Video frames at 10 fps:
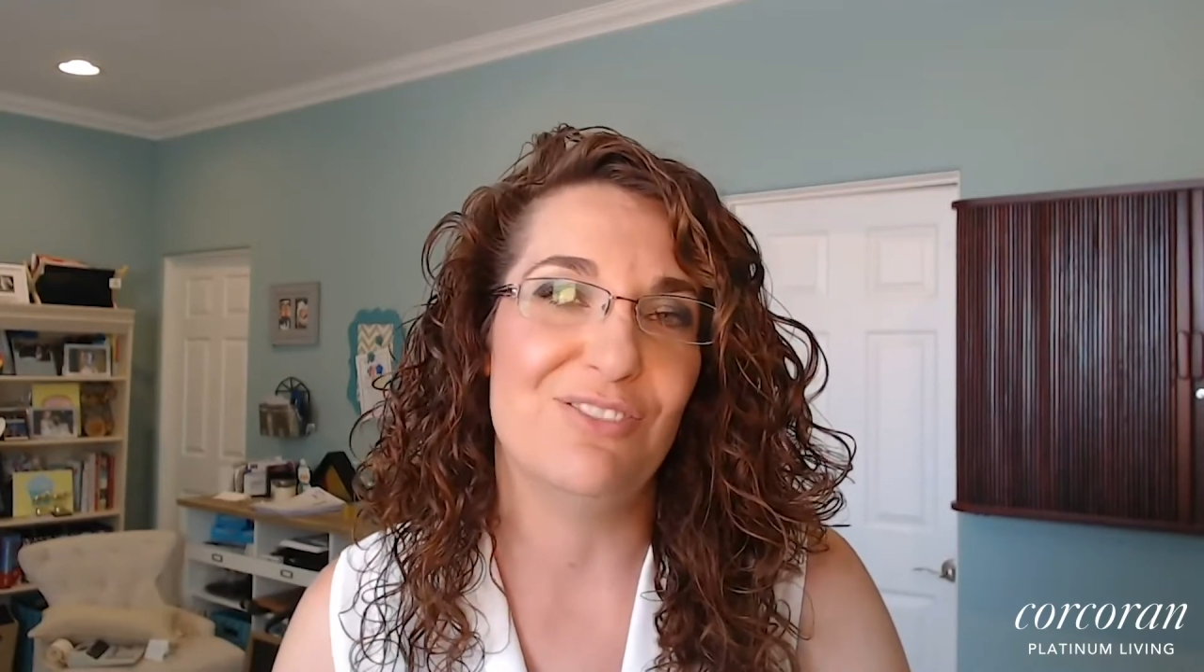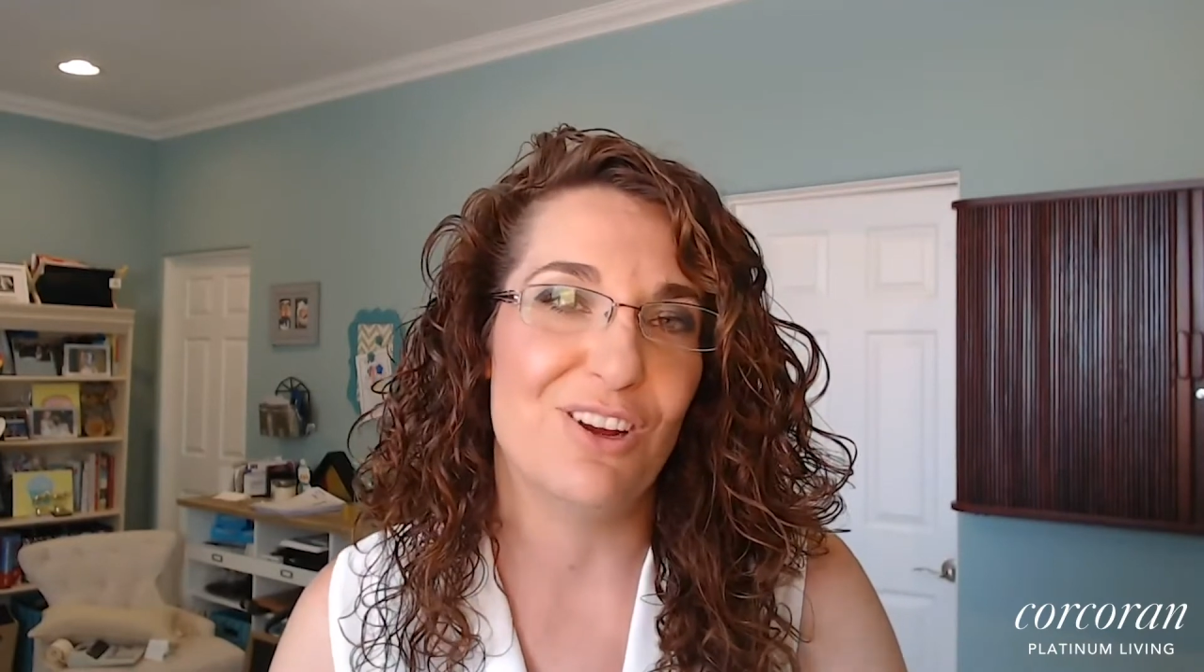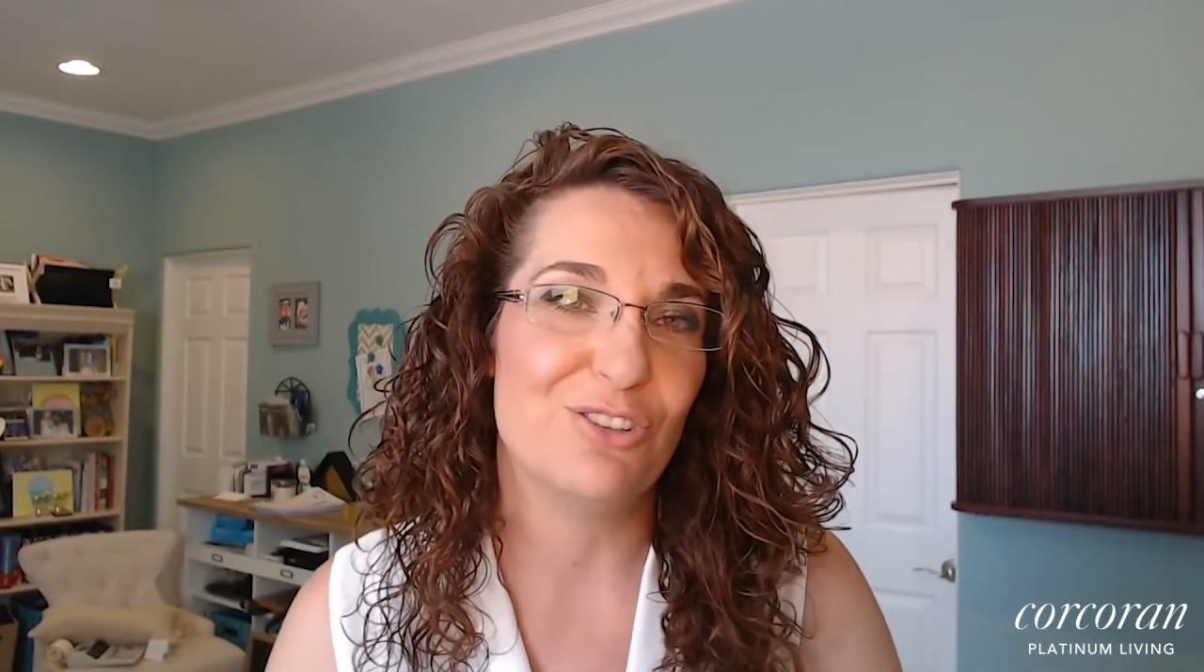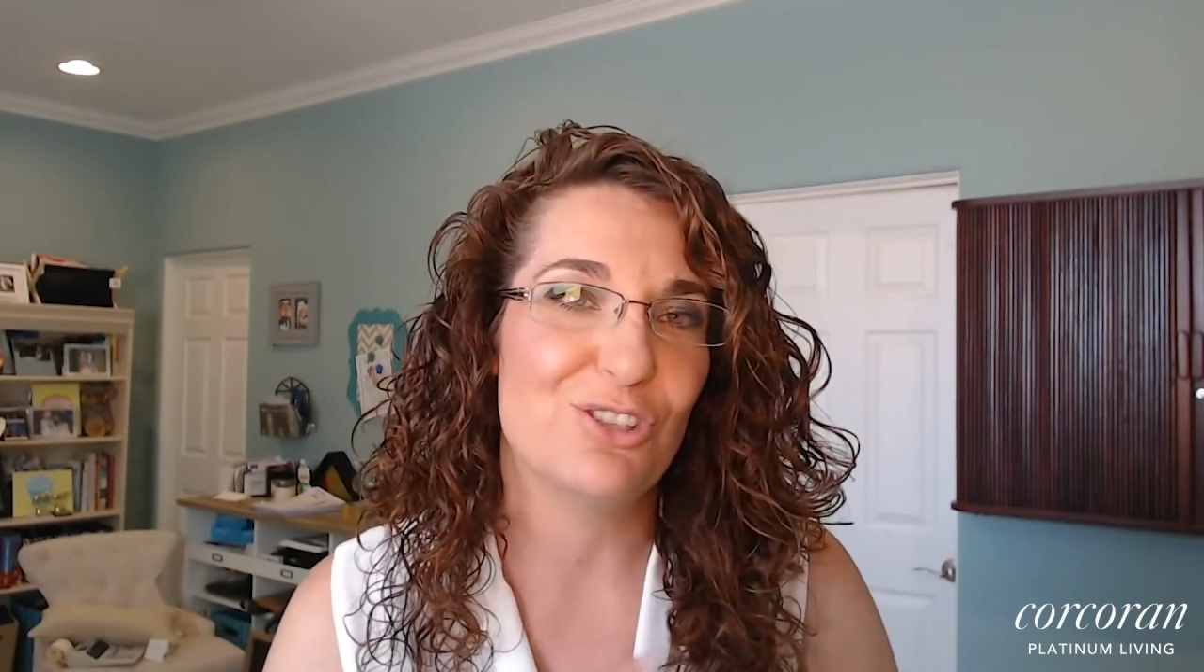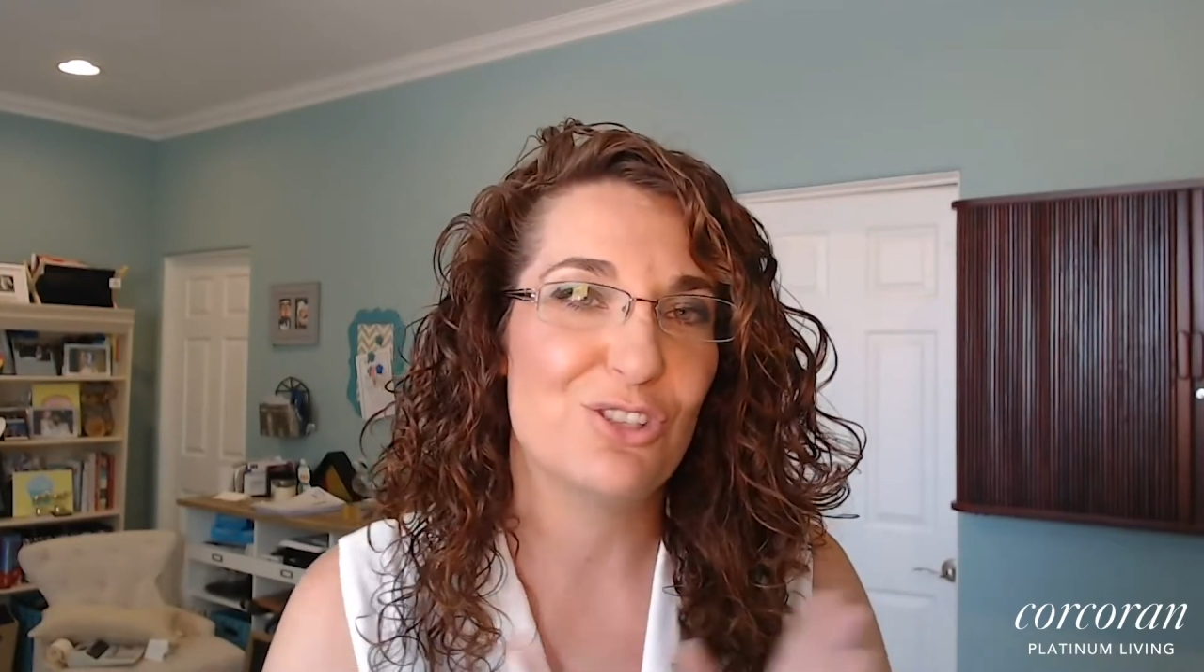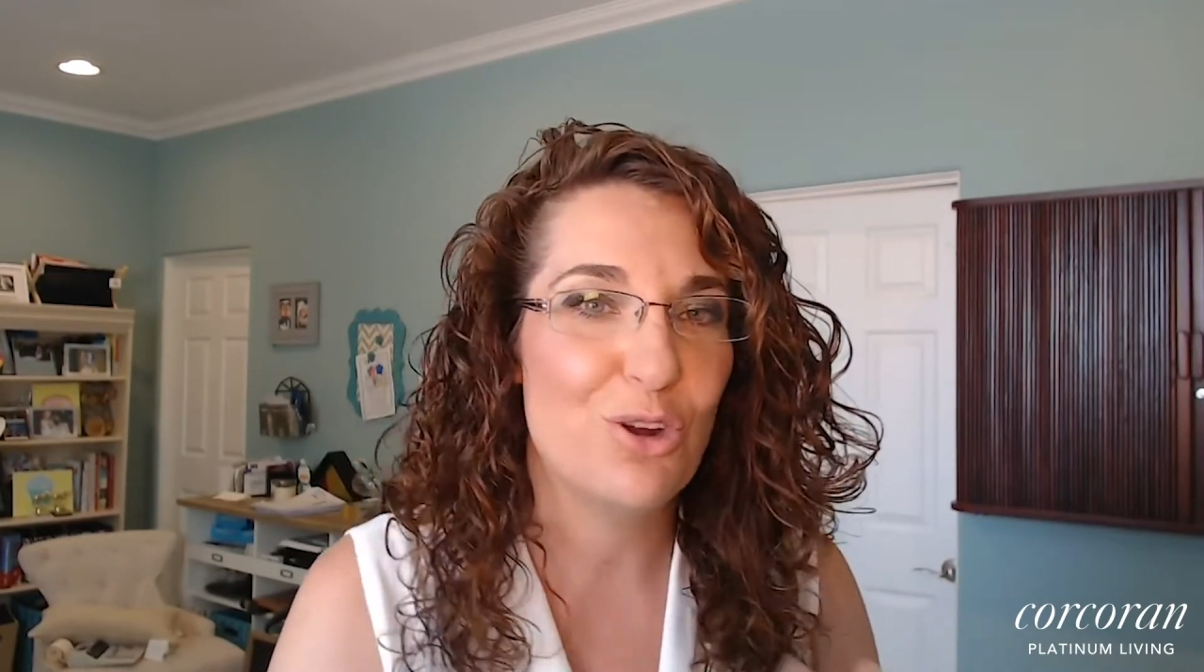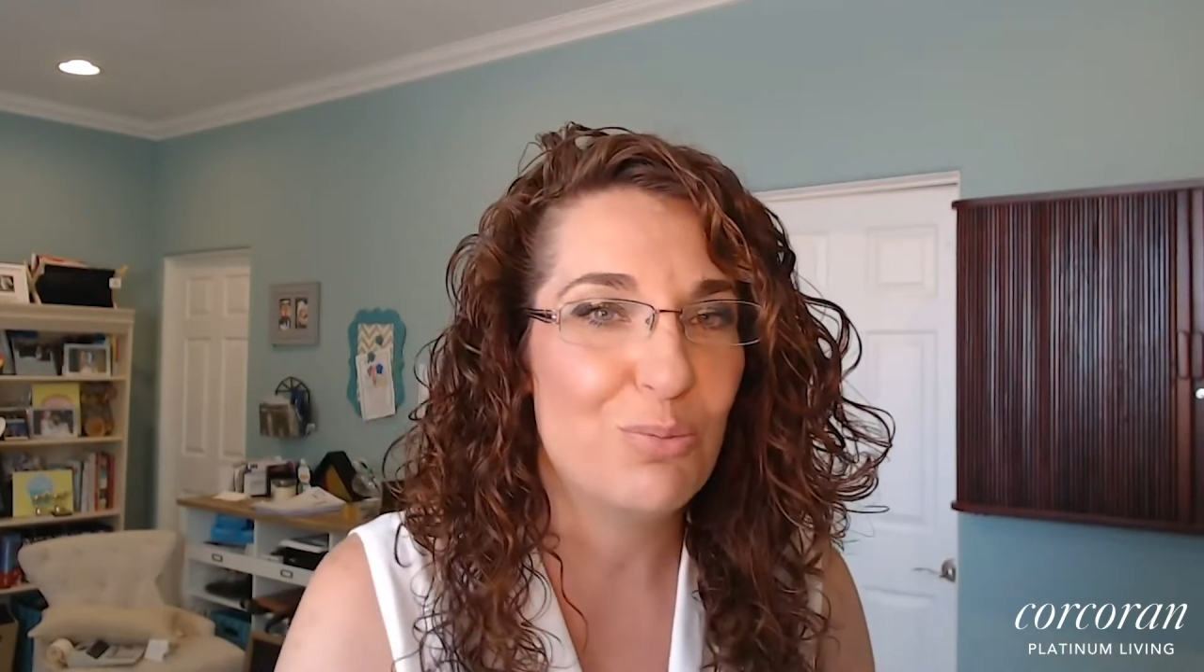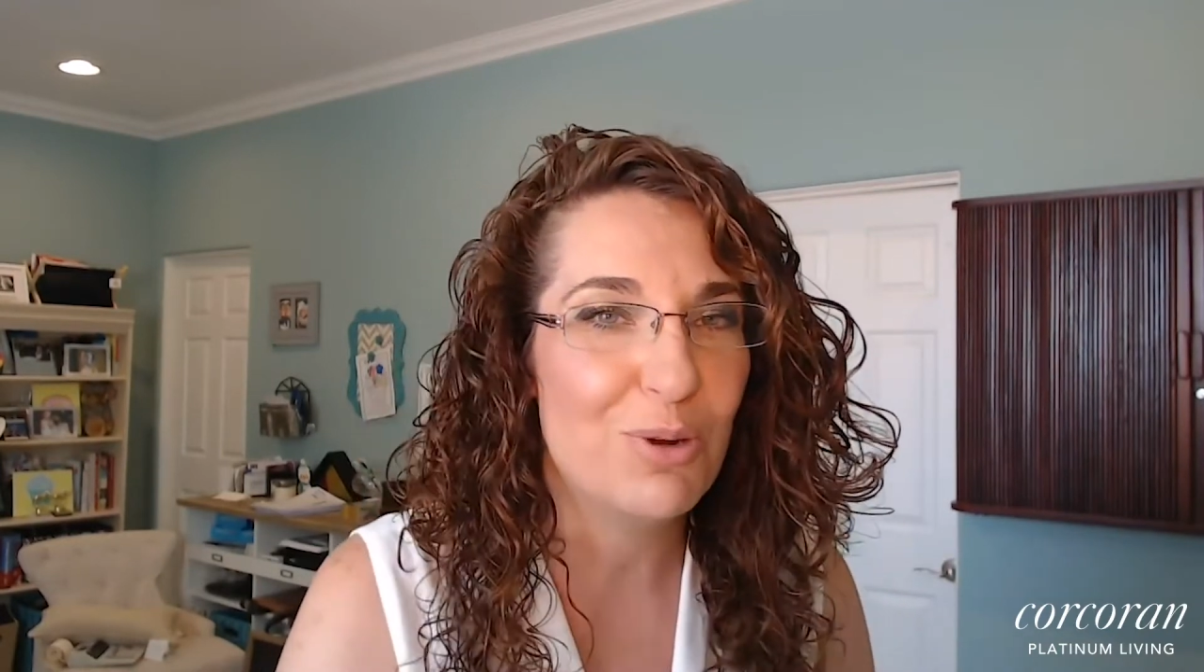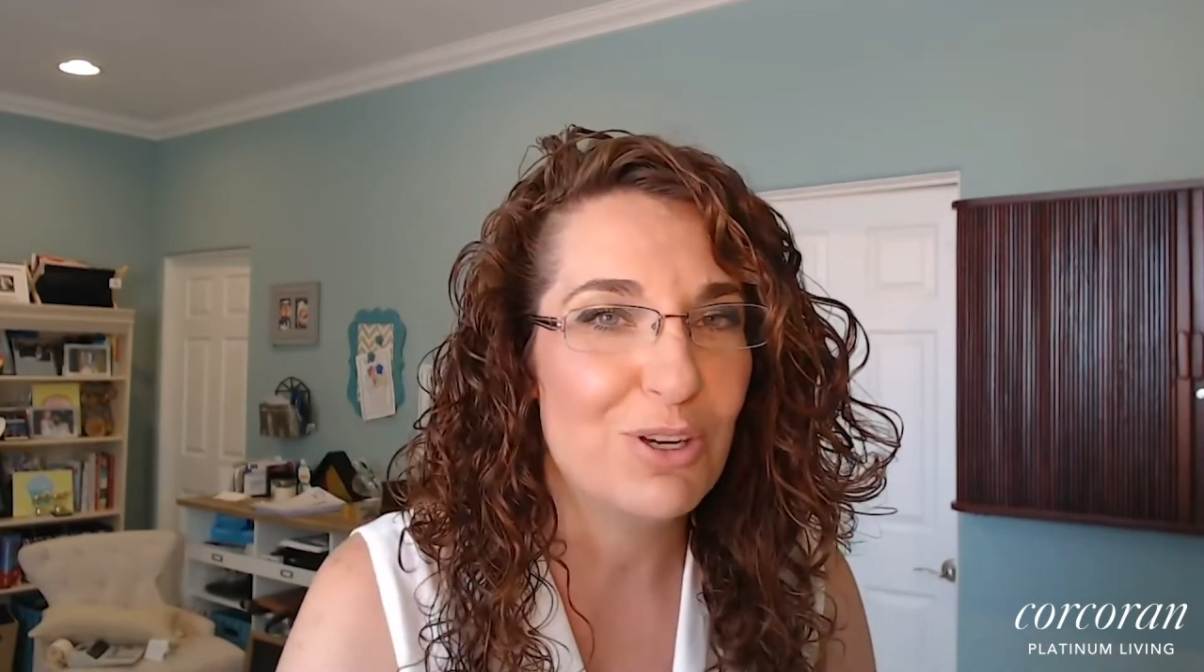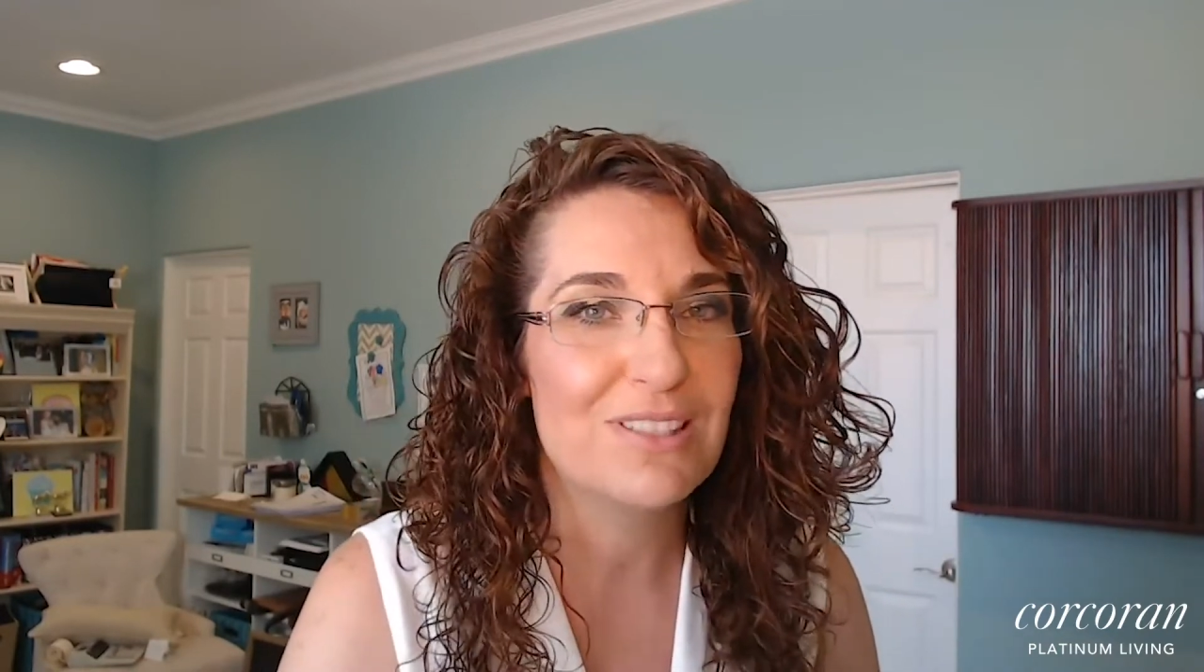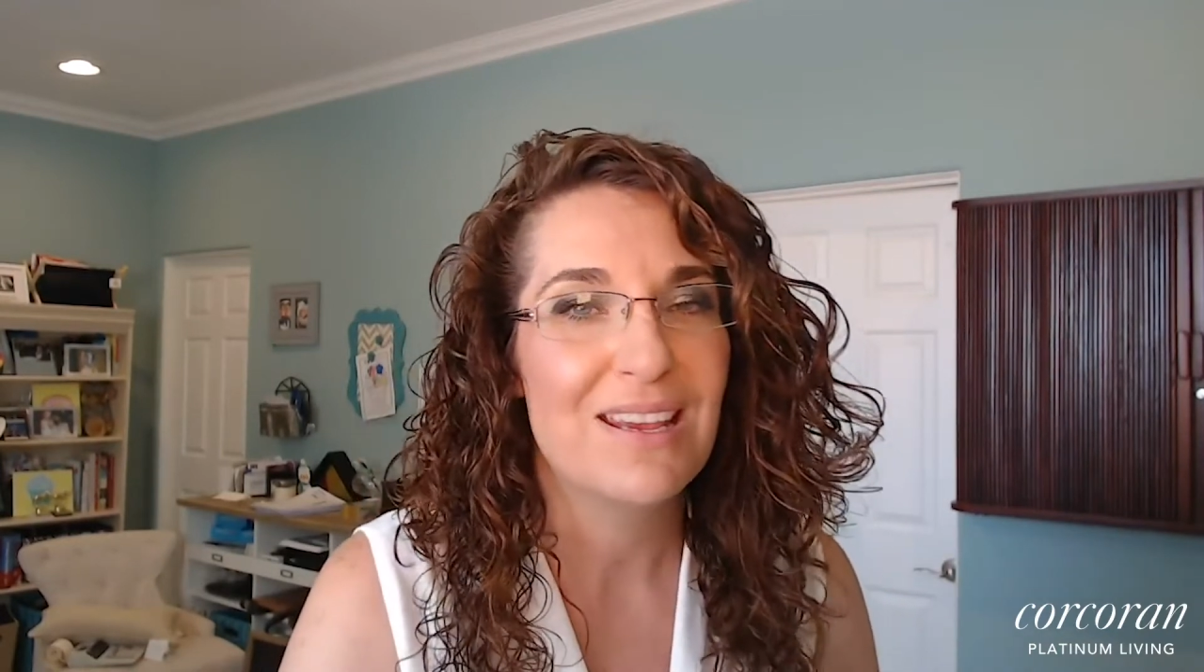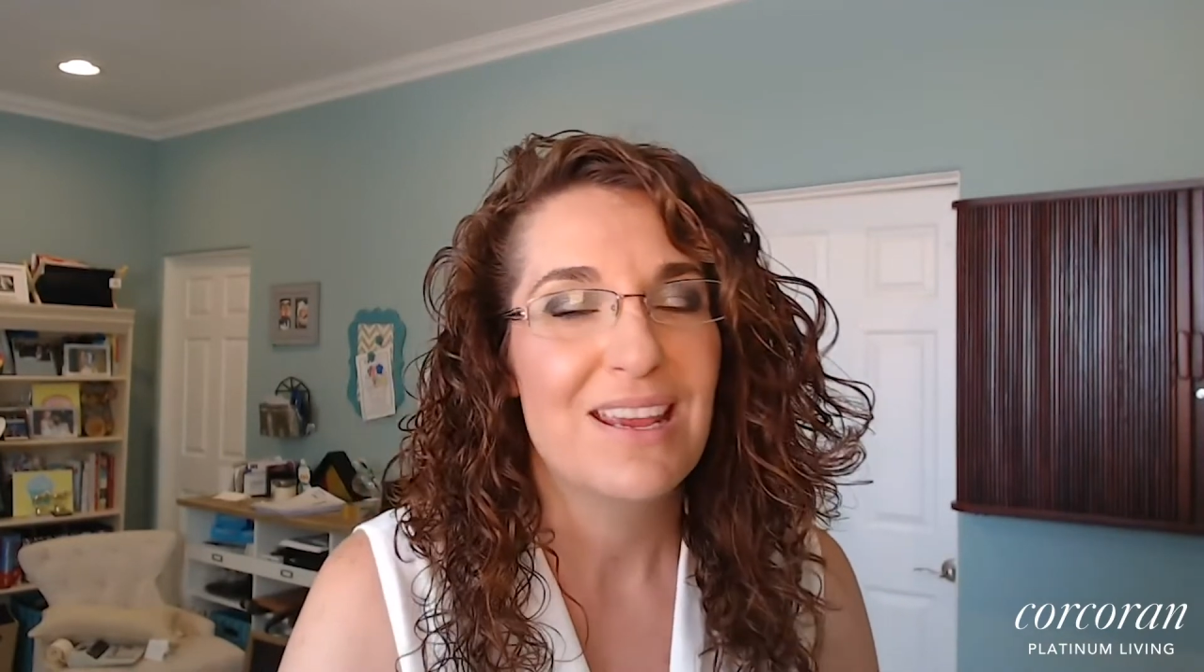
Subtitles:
of our snowbirds.